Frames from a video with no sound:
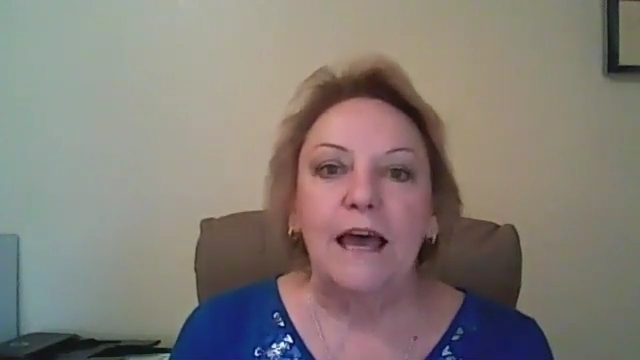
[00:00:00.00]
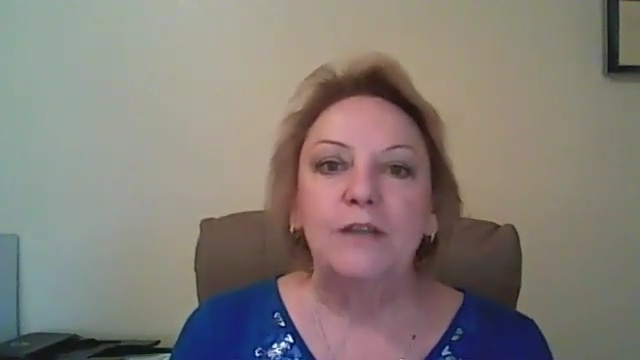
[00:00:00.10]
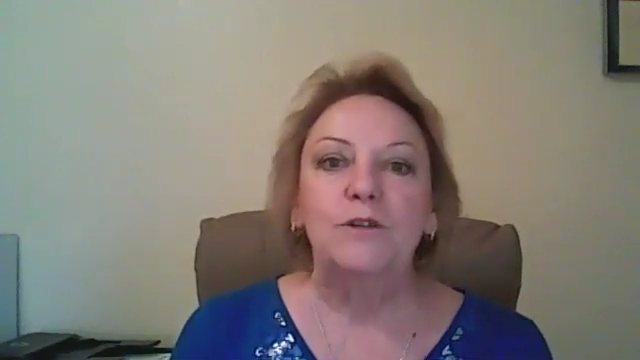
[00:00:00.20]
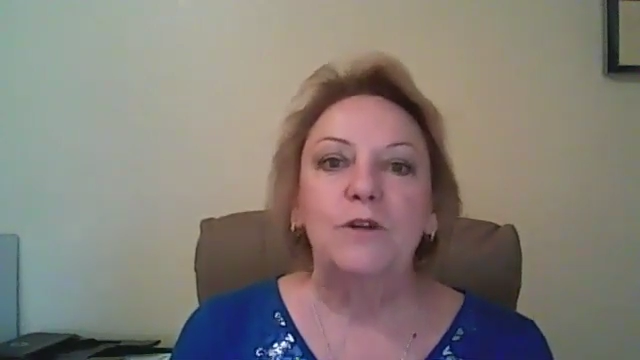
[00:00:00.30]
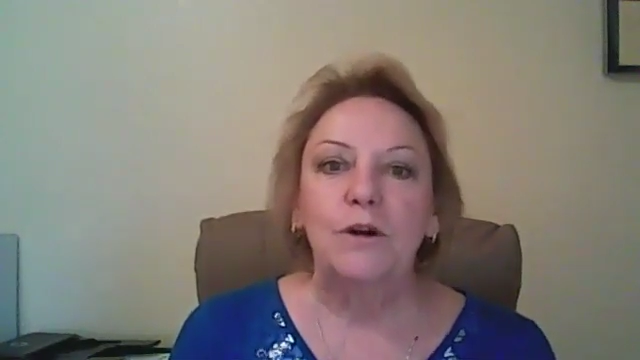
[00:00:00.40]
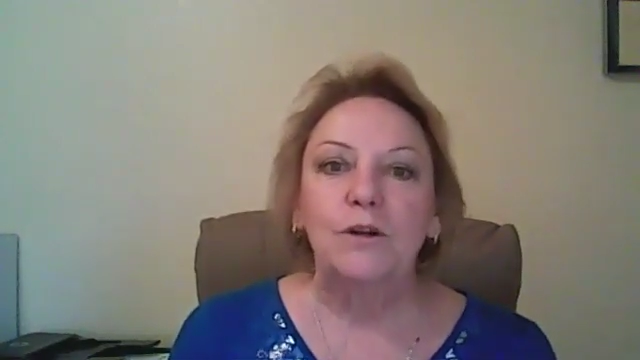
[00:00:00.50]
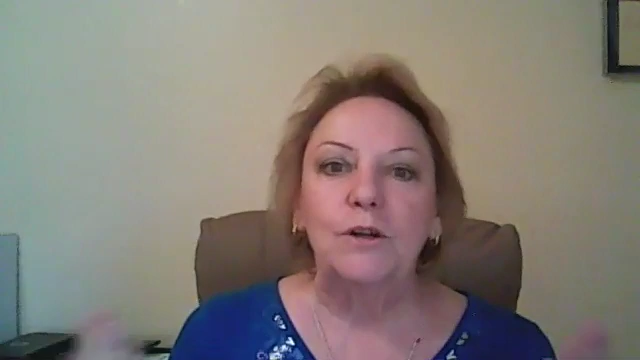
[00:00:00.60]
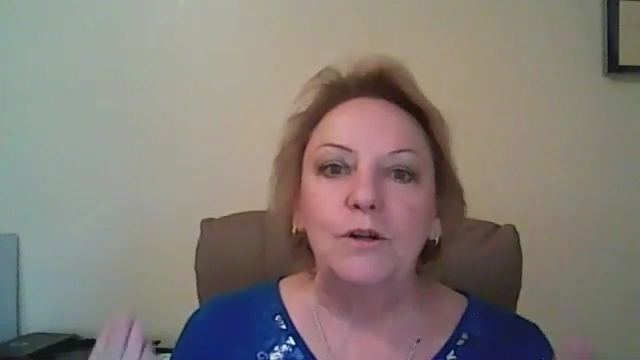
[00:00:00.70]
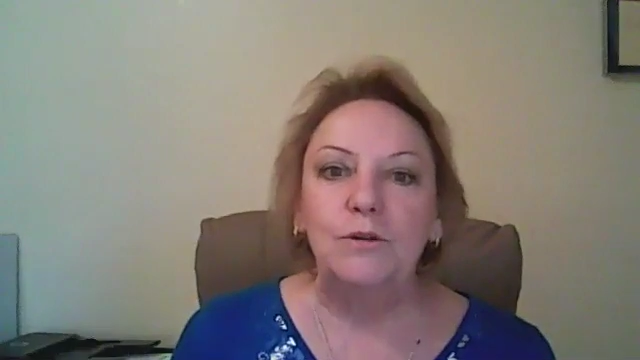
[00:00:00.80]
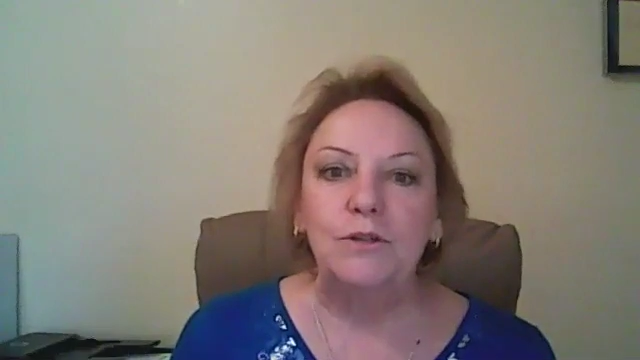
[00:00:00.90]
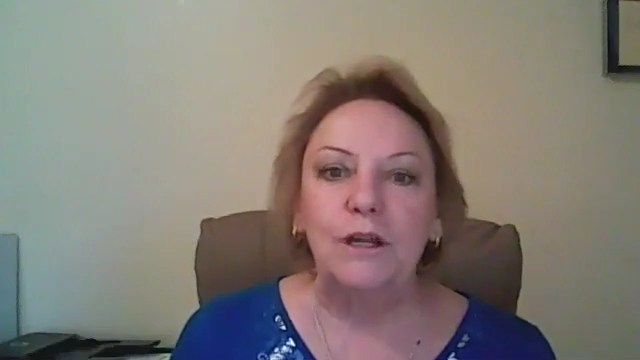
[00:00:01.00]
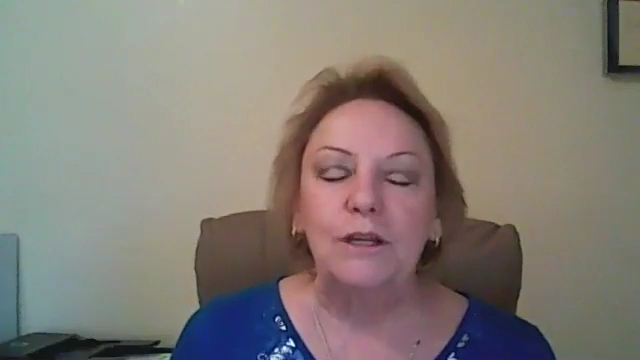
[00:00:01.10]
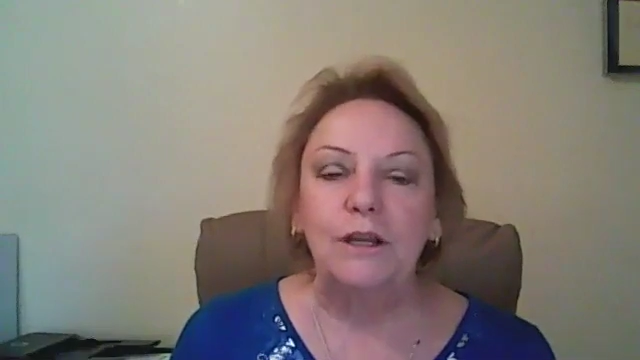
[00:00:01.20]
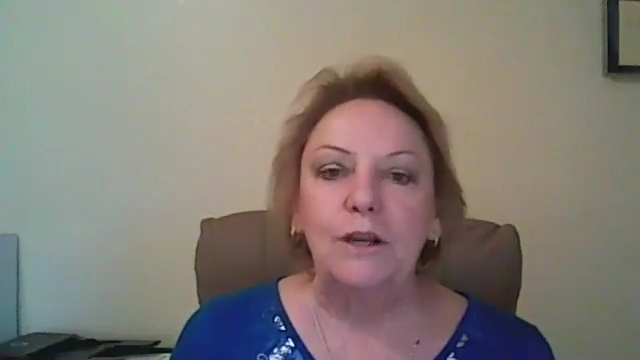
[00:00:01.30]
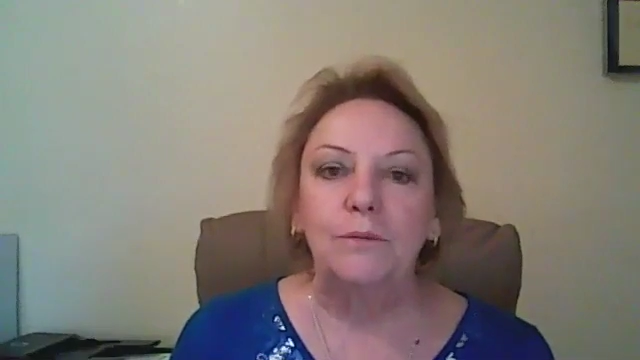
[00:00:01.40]
I started a new
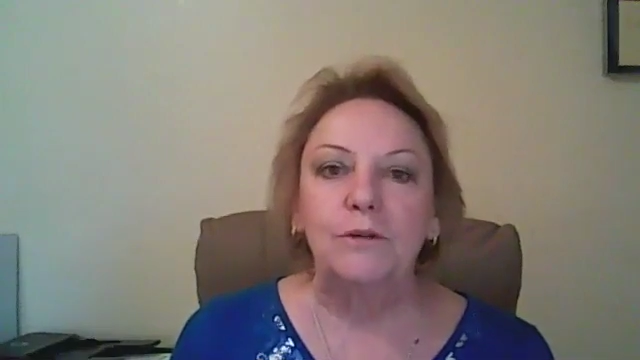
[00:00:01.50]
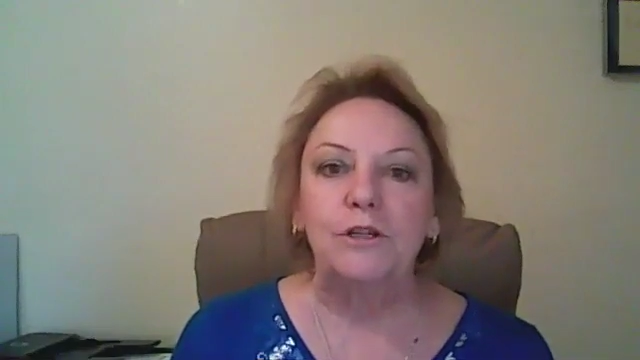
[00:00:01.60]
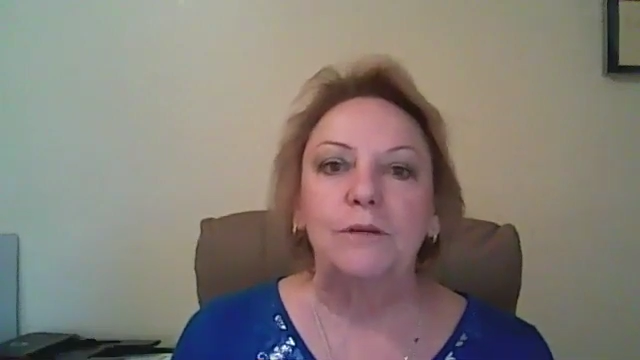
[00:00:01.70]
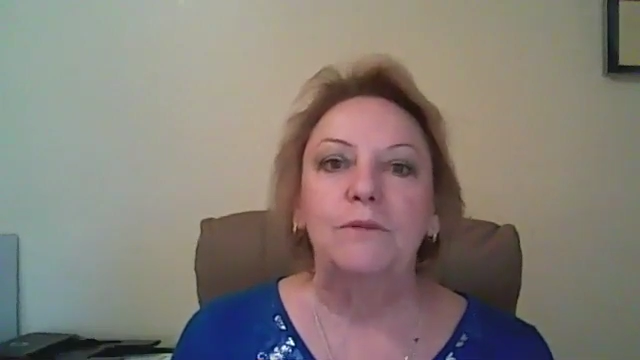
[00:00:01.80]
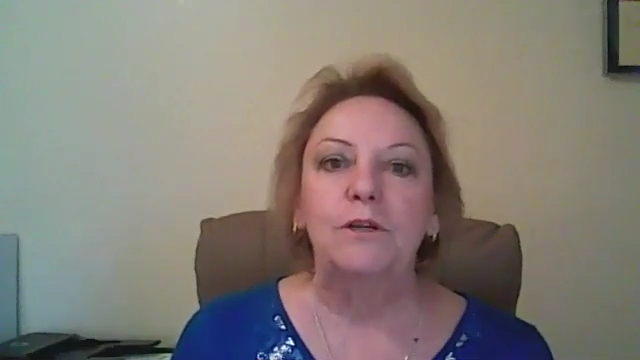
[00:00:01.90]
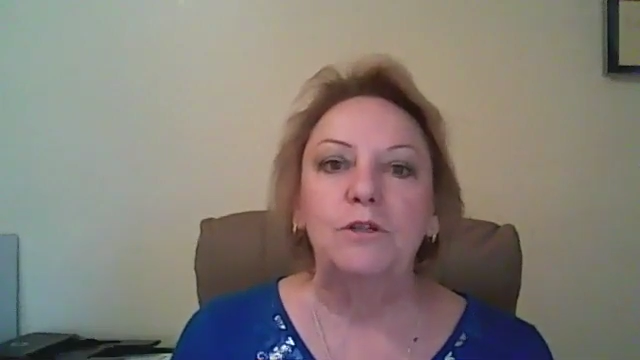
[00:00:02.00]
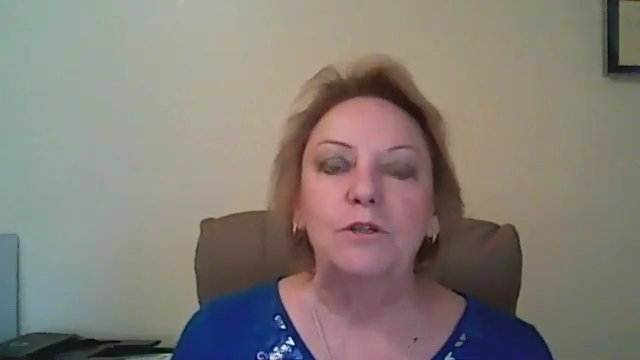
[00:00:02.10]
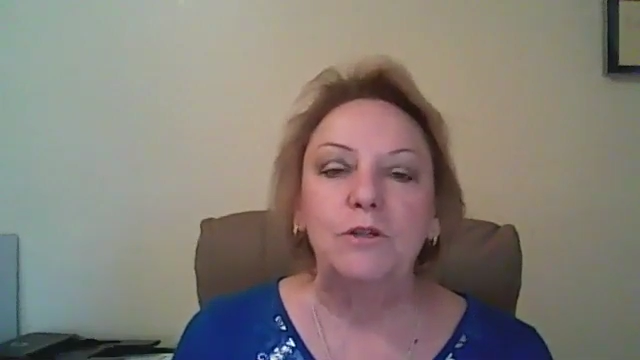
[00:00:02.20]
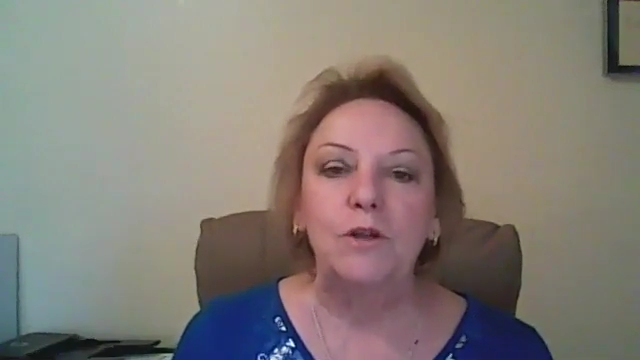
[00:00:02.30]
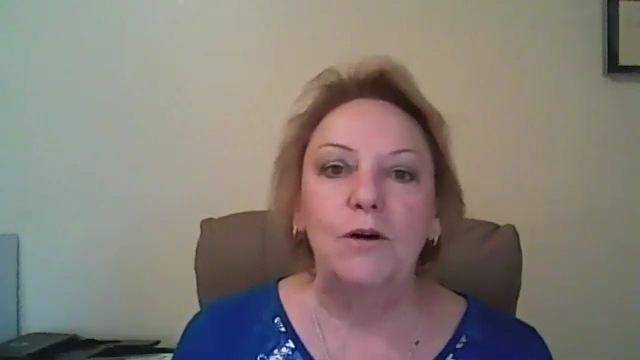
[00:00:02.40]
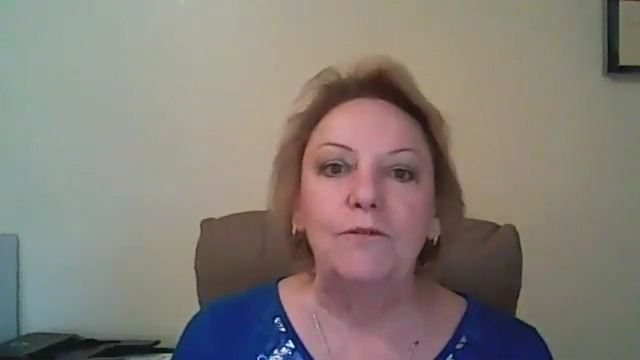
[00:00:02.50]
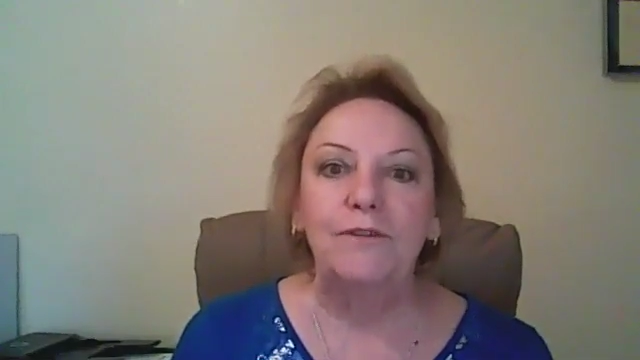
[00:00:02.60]
skincare regime that is so